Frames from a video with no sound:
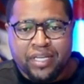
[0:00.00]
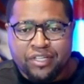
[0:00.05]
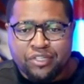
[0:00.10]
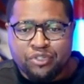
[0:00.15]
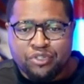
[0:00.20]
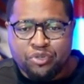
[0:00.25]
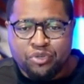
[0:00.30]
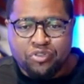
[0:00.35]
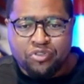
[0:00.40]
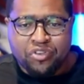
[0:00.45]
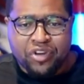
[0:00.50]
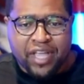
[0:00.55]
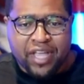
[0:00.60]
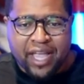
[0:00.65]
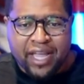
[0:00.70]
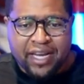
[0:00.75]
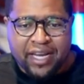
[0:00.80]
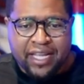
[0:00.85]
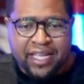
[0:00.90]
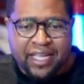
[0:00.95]
Here's to
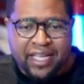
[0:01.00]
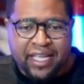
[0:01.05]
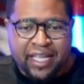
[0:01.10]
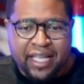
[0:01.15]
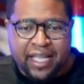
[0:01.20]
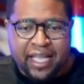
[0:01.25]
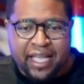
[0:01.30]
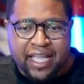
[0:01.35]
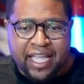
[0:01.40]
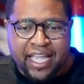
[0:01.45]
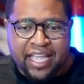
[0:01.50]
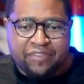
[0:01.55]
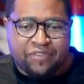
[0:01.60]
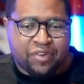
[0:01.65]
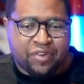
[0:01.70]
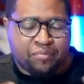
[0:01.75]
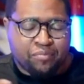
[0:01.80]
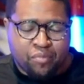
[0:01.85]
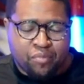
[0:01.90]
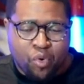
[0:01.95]
creating
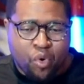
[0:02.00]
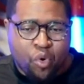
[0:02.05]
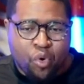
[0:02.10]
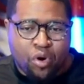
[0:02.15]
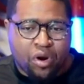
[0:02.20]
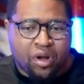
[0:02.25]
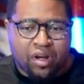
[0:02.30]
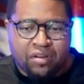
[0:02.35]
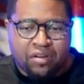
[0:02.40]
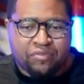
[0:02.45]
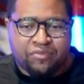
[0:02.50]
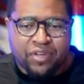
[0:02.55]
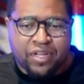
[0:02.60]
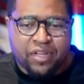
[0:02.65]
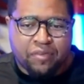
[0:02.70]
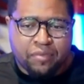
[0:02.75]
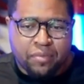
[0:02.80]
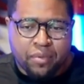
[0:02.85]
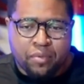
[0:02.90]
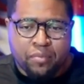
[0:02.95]
even more
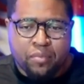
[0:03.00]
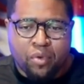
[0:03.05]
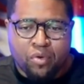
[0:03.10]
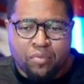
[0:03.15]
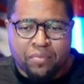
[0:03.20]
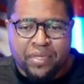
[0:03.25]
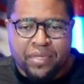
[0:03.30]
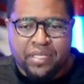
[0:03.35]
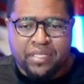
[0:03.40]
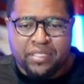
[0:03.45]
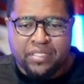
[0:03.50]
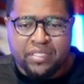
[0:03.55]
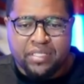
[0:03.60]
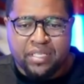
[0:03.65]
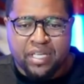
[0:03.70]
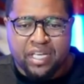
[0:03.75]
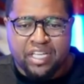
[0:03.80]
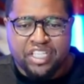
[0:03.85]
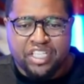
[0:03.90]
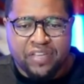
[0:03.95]
unforgettable
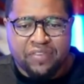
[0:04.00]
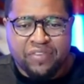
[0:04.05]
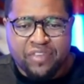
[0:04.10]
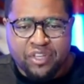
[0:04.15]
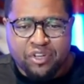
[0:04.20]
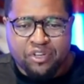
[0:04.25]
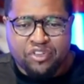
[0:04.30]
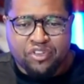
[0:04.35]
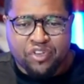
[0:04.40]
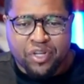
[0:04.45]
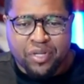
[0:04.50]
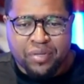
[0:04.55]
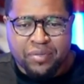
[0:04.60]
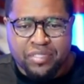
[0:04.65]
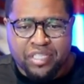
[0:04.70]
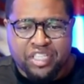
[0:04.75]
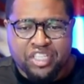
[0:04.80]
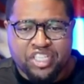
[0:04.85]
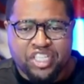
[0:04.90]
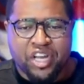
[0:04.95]
moments, achieving your
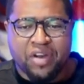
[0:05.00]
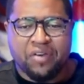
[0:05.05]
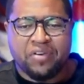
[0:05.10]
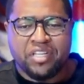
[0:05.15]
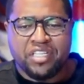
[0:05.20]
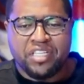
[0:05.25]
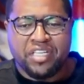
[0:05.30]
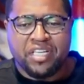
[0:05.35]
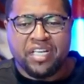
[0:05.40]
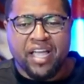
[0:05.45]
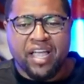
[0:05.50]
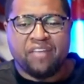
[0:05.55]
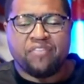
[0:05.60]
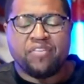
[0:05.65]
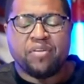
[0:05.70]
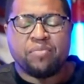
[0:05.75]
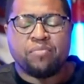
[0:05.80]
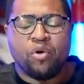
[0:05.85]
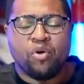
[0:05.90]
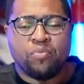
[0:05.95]
dreams, and cherishing
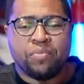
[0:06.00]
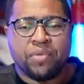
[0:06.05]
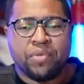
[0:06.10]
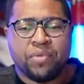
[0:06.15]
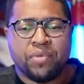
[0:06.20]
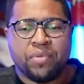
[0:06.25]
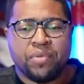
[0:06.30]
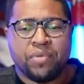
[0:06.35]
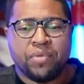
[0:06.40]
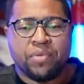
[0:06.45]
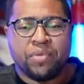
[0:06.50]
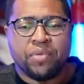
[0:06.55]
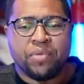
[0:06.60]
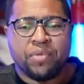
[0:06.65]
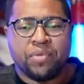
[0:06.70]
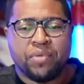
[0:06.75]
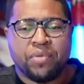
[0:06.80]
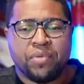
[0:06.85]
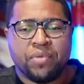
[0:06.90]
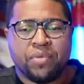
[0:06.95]
every moment
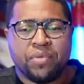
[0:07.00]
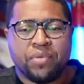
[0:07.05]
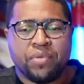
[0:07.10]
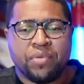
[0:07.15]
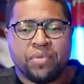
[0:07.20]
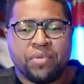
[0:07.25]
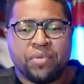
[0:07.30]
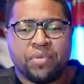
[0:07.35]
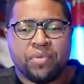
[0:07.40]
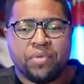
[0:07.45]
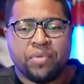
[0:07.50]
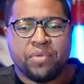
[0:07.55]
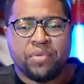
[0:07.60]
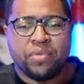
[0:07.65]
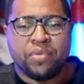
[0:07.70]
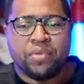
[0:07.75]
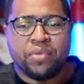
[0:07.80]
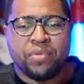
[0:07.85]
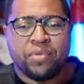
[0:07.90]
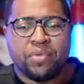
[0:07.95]
along the way.
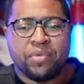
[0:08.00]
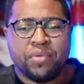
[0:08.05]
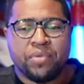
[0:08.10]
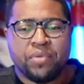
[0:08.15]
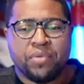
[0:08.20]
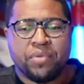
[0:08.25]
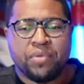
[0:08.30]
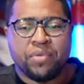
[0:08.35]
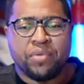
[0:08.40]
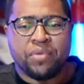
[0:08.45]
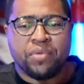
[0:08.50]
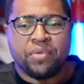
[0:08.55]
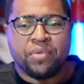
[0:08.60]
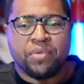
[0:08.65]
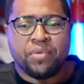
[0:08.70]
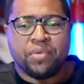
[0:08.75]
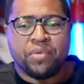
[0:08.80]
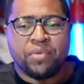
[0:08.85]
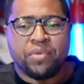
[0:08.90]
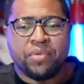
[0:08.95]
Cheers to
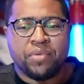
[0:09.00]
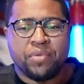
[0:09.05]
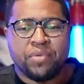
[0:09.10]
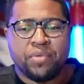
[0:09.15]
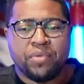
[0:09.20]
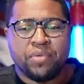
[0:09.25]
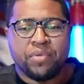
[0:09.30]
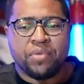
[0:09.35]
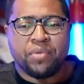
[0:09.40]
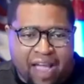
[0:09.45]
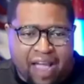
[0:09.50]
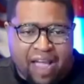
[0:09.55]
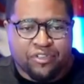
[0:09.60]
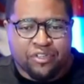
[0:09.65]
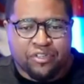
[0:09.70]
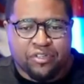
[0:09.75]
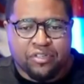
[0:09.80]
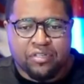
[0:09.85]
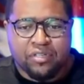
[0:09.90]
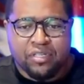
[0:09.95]
40 years of
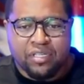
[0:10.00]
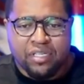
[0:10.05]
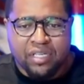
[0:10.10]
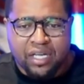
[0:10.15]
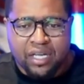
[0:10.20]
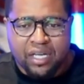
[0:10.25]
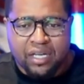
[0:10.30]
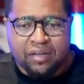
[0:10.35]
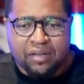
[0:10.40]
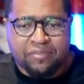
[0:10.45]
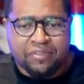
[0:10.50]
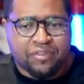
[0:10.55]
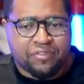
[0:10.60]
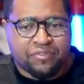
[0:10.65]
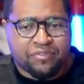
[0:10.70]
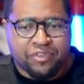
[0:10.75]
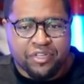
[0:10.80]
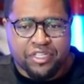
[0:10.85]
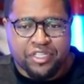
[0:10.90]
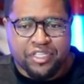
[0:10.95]
laughter,
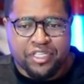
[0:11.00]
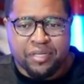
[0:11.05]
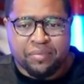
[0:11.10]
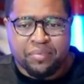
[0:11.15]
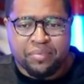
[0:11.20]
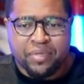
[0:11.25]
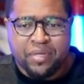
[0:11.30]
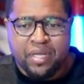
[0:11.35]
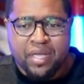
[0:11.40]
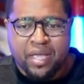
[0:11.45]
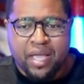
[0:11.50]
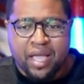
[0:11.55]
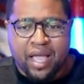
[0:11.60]
love, and friendship.